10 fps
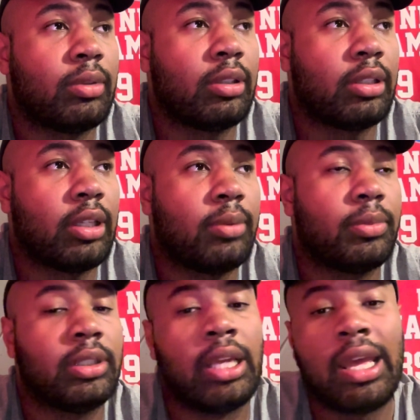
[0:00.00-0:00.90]

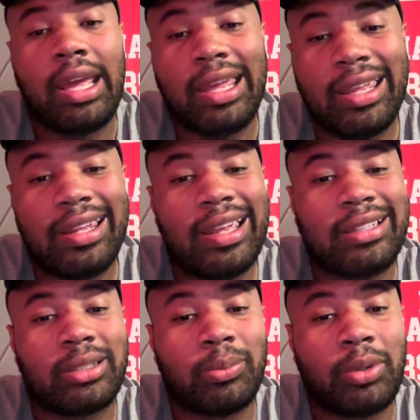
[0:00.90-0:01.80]
me. And
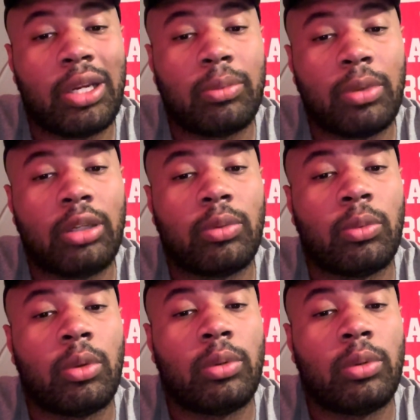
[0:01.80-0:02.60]
at the bare minimum,